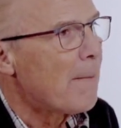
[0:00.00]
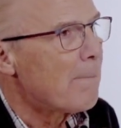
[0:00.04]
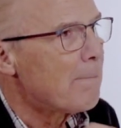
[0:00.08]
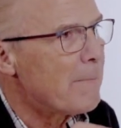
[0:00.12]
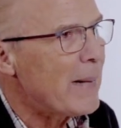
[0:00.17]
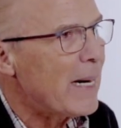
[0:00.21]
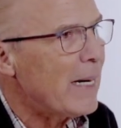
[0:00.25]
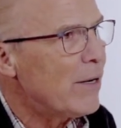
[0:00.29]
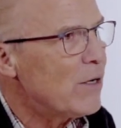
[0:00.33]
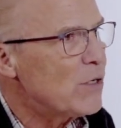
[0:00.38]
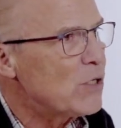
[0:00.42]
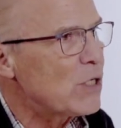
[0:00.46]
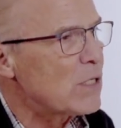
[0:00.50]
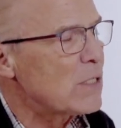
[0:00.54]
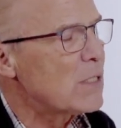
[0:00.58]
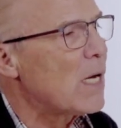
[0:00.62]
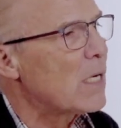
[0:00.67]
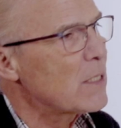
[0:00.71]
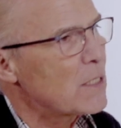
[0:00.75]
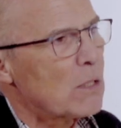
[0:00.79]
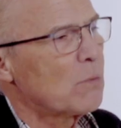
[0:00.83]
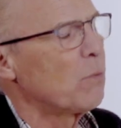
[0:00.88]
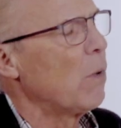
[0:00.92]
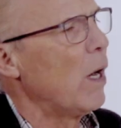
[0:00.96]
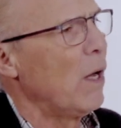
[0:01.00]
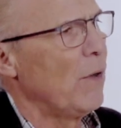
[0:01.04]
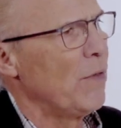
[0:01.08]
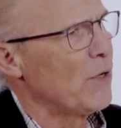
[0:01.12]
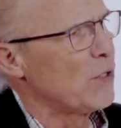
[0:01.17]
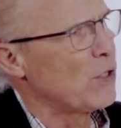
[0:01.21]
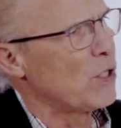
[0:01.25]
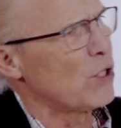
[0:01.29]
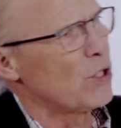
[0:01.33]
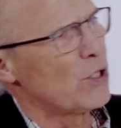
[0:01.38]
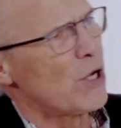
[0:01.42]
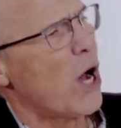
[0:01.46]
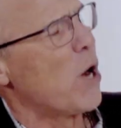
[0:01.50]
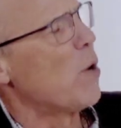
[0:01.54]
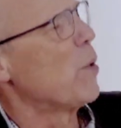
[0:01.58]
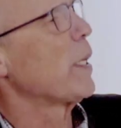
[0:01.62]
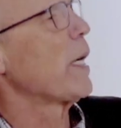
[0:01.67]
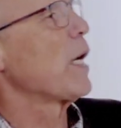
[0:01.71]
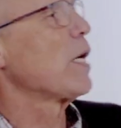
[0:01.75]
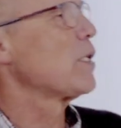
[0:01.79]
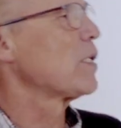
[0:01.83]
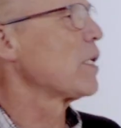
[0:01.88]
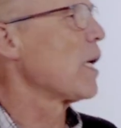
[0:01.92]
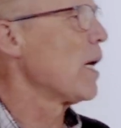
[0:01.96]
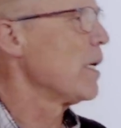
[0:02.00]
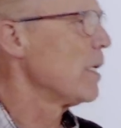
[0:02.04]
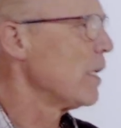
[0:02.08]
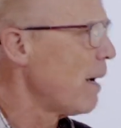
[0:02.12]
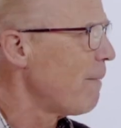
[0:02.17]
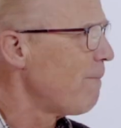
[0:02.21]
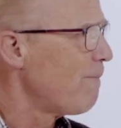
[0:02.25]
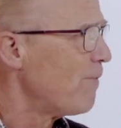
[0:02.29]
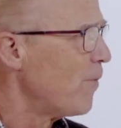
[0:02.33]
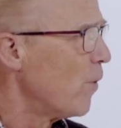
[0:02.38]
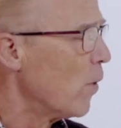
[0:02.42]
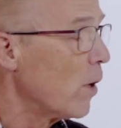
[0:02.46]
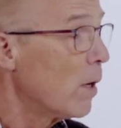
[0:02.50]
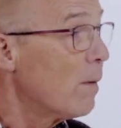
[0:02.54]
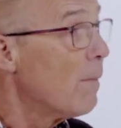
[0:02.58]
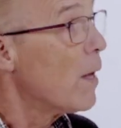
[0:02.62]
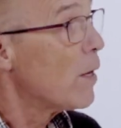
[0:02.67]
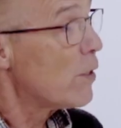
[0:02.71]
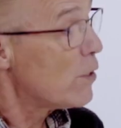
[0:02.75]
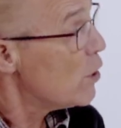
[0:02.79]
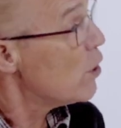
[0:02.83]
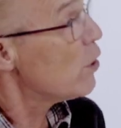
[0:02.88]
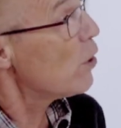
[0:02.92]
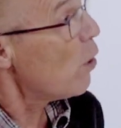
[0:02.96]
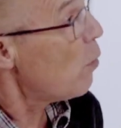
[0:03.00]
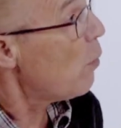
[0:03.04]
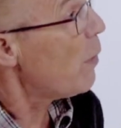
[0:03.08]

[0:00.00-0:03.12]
Marriage is not saying, well, this is not what I signed up for. You know